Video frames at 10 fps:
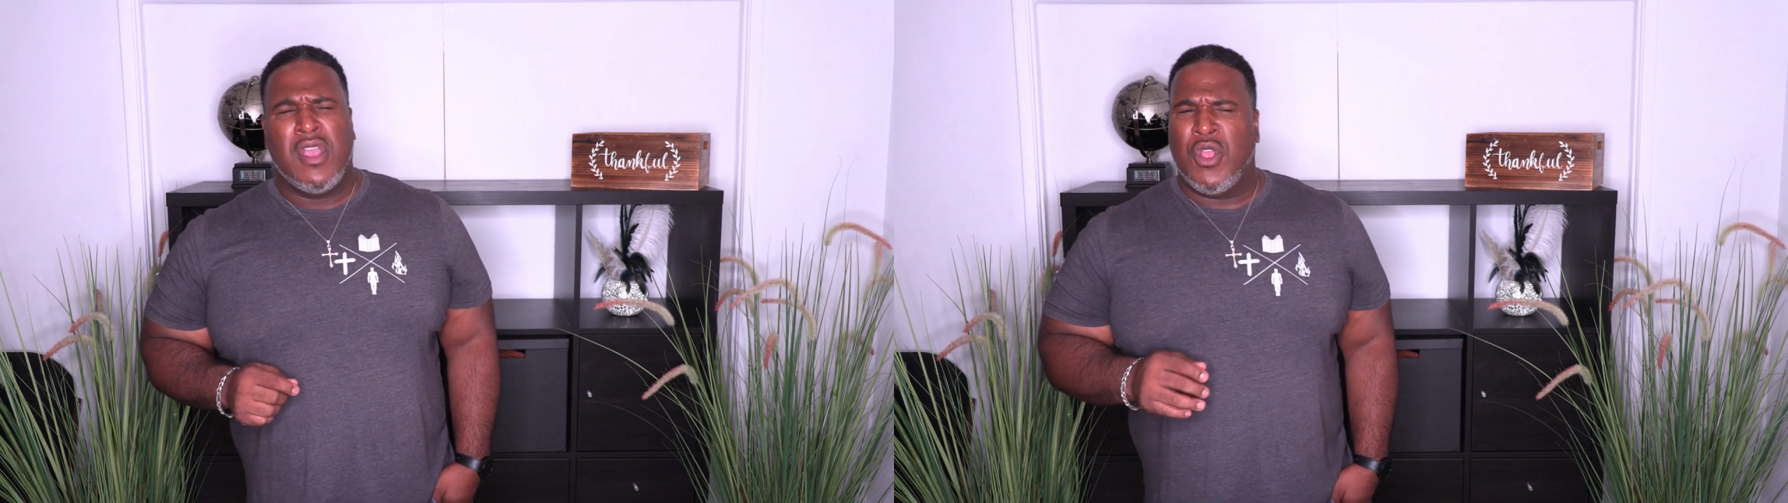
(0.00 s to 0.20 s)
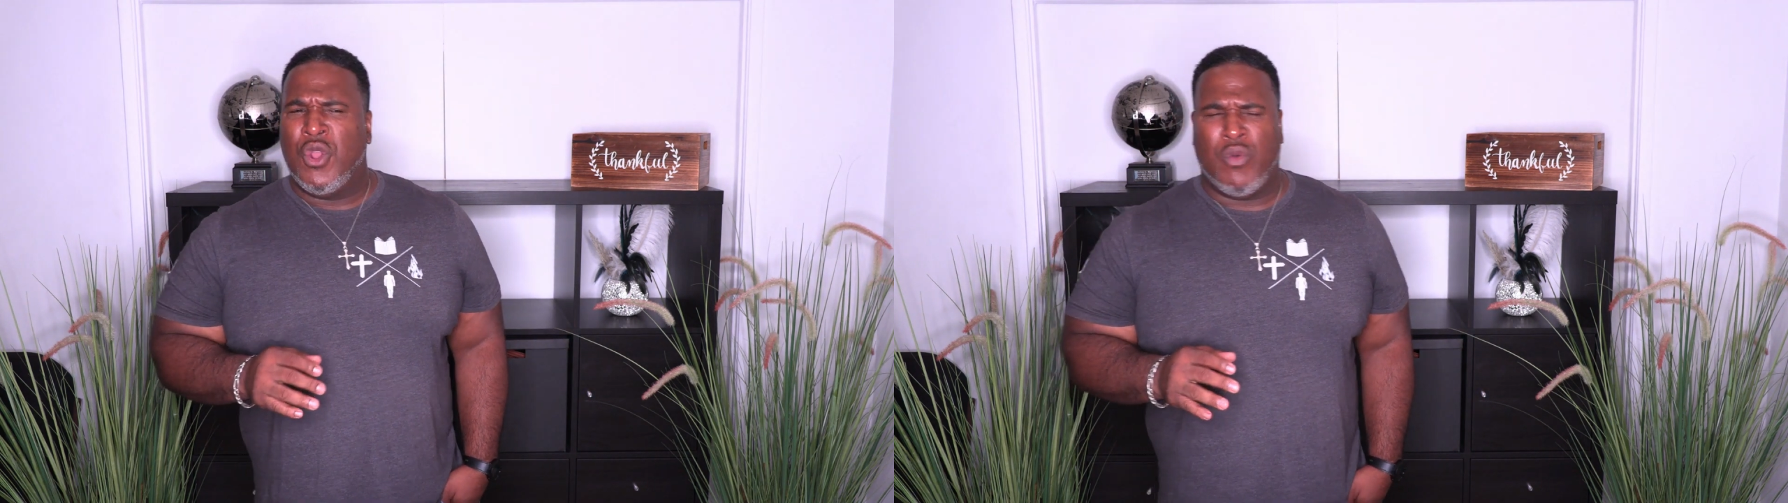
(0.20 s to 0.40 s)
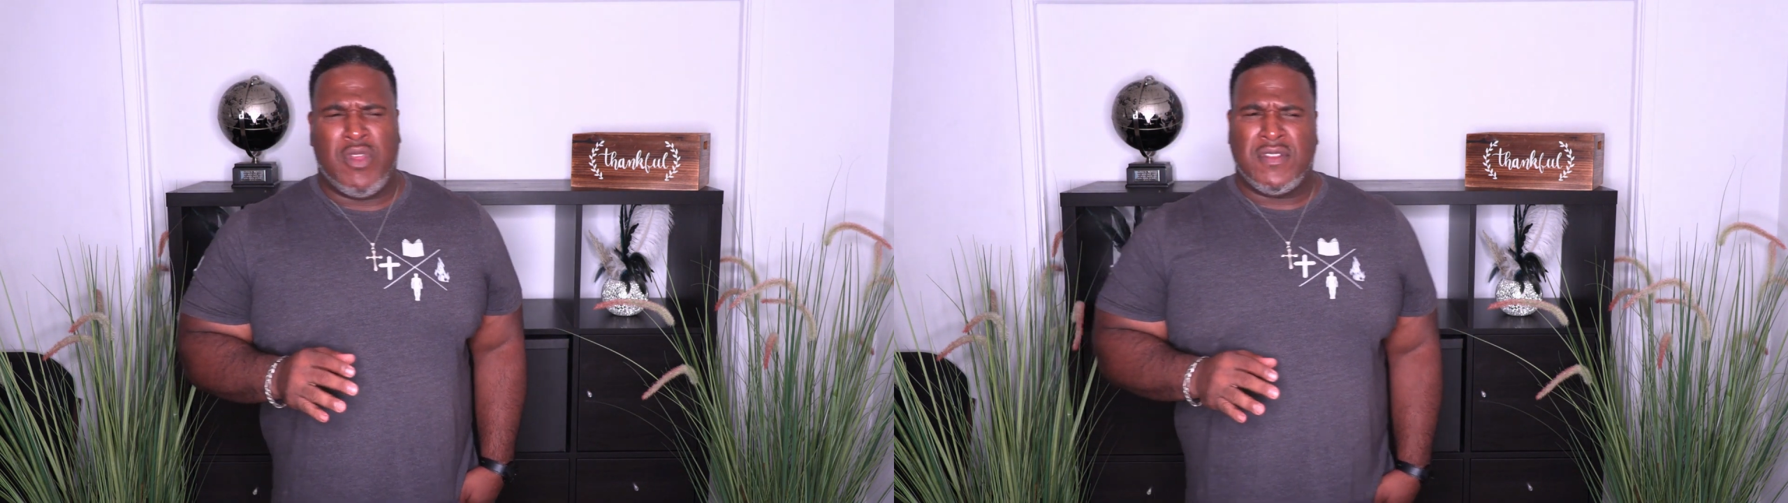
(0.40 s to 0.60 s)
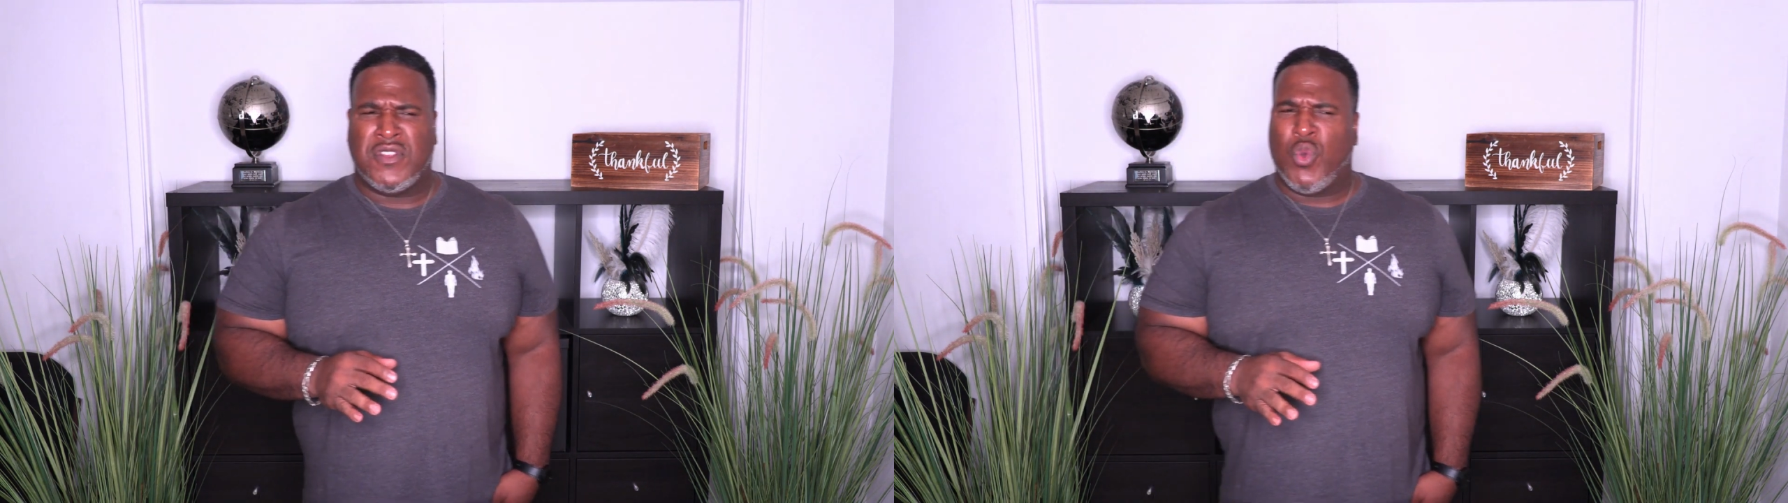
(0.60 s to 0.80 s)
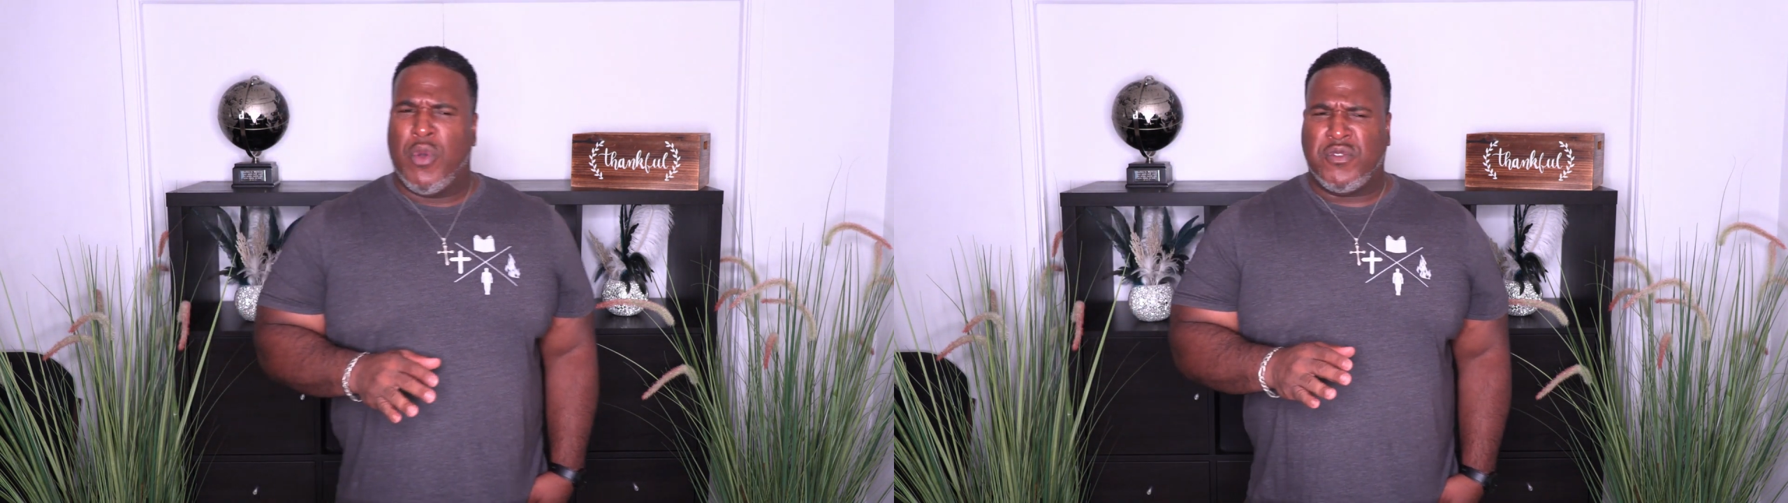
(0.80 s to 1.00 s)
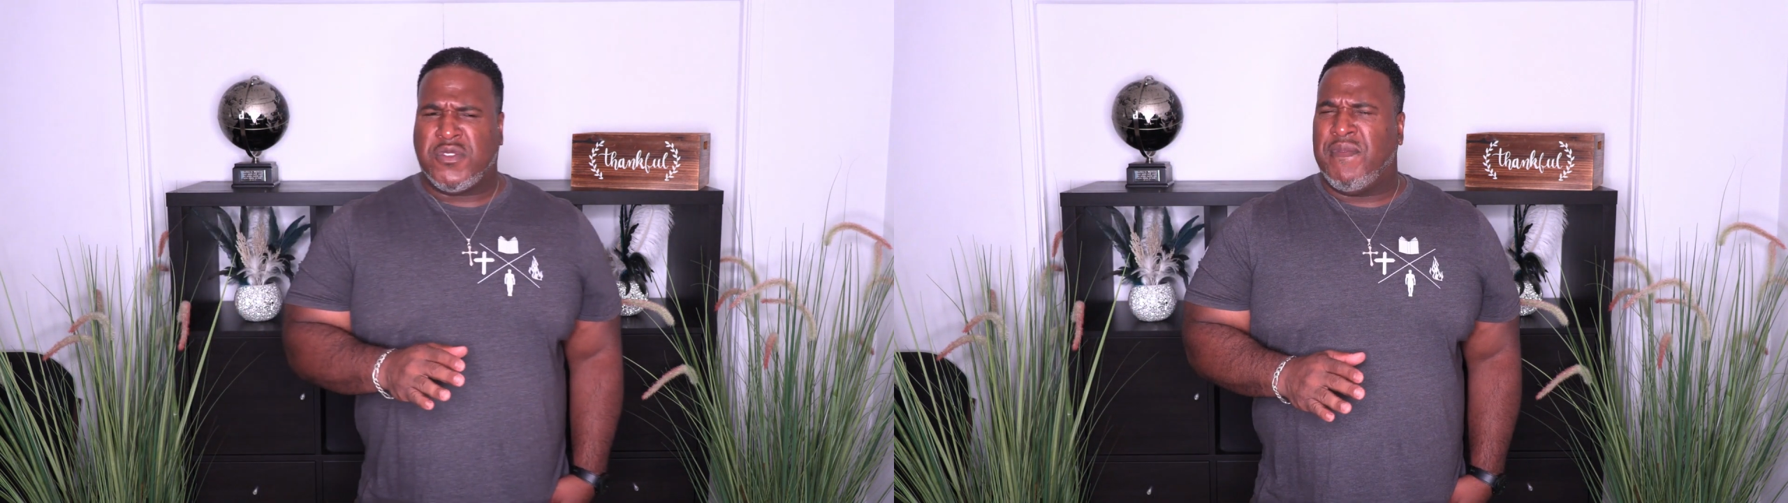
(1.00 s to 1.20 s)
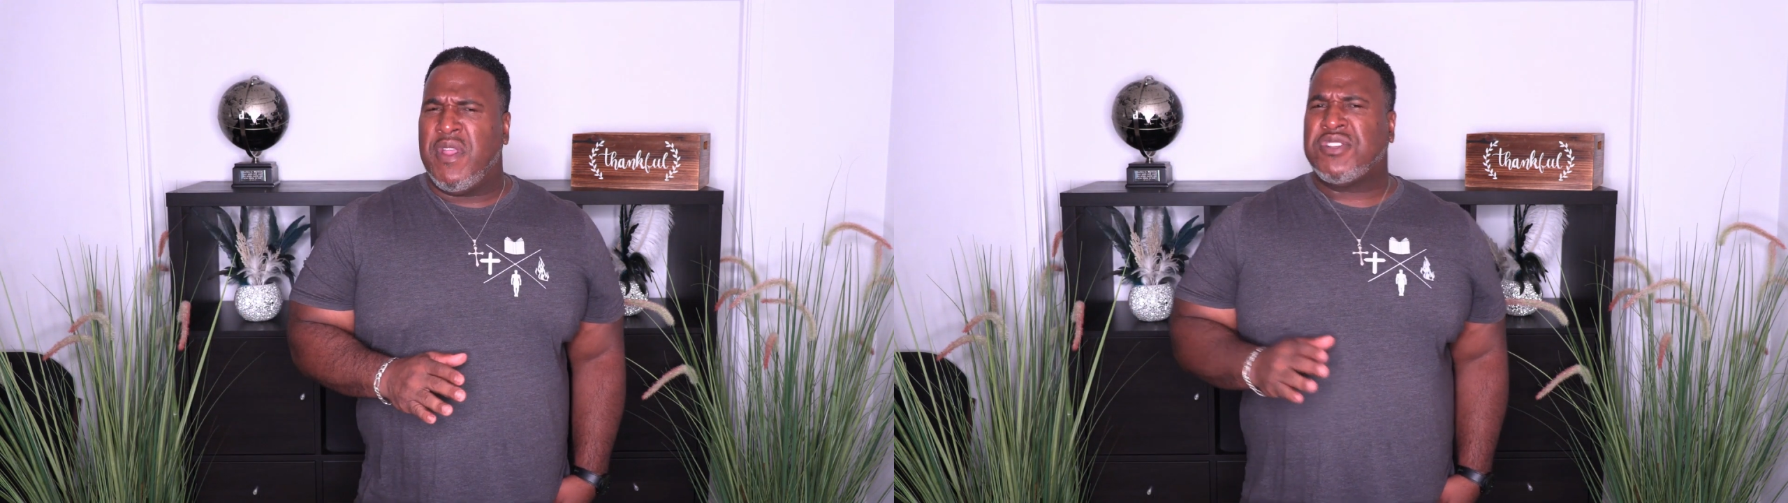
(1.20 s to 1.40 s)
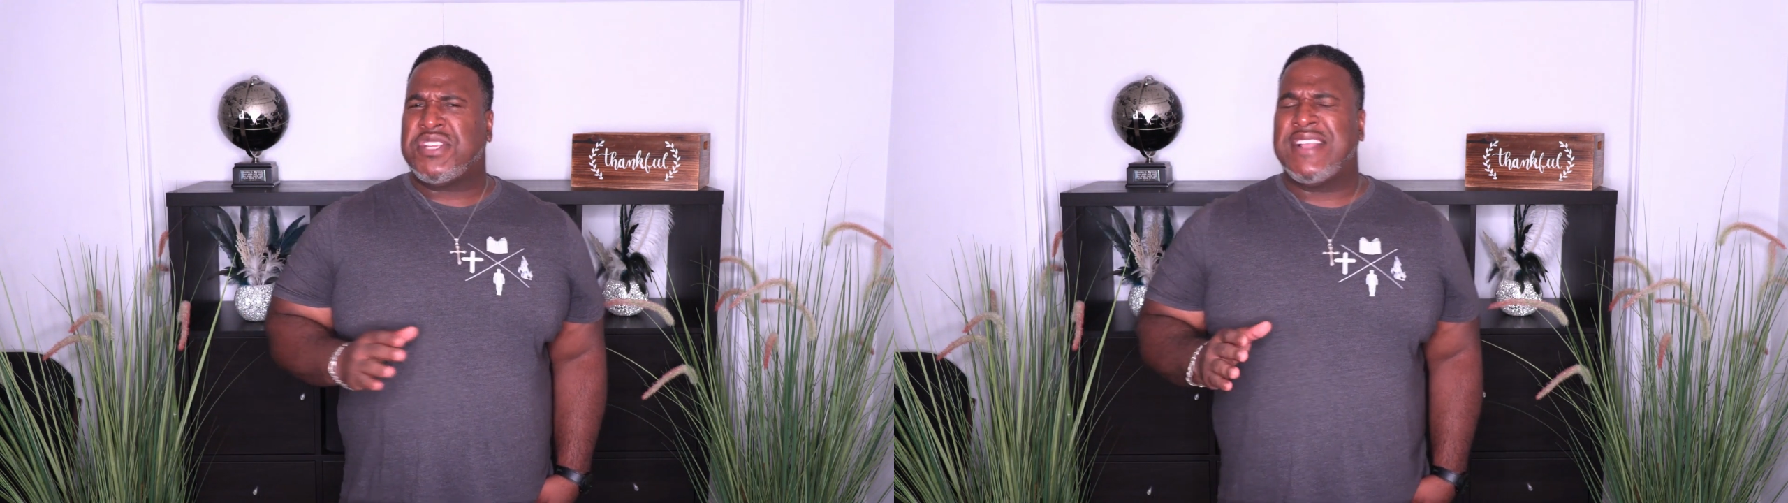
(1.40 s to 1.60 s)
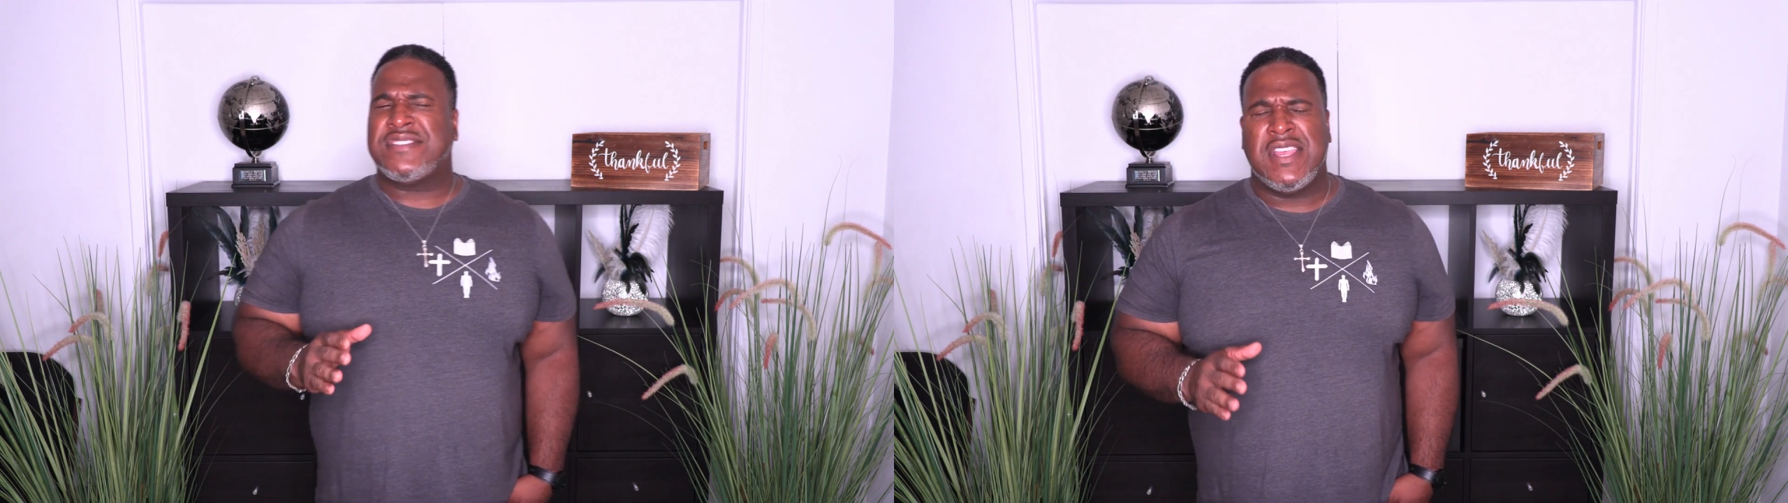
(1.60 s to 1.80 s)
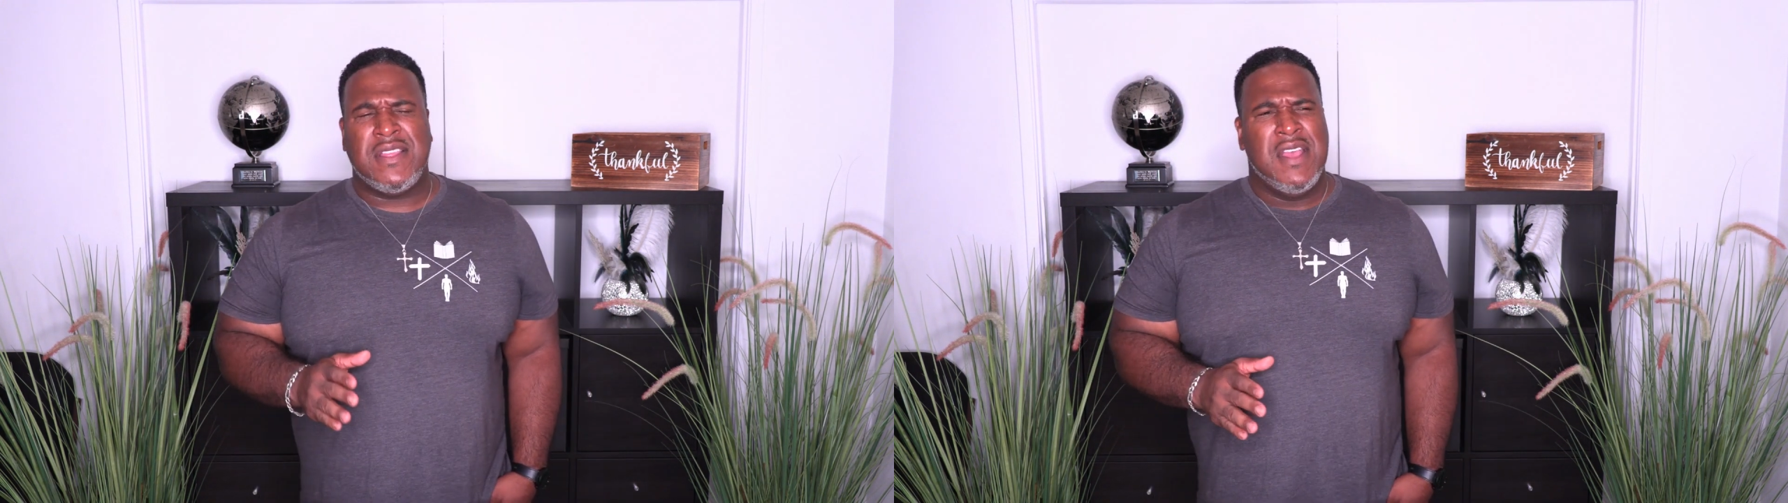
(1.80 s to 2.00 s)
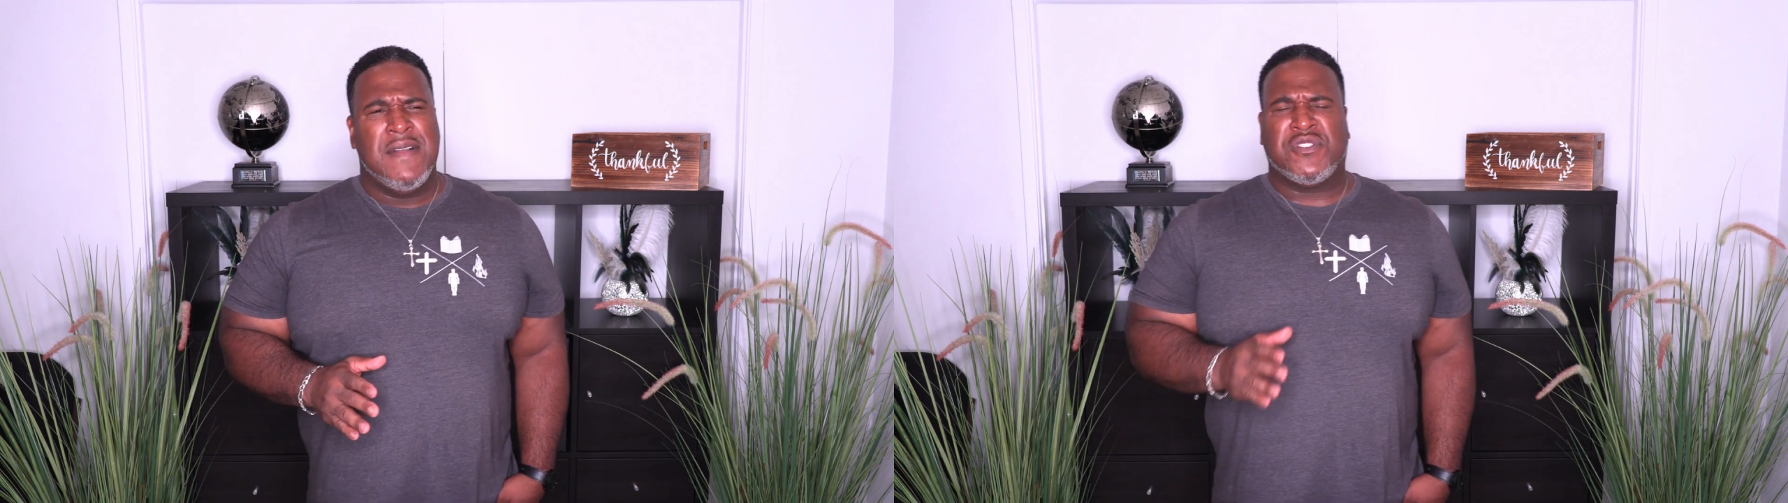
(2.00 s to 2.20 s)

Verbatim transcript: you know, that's going through severe testing,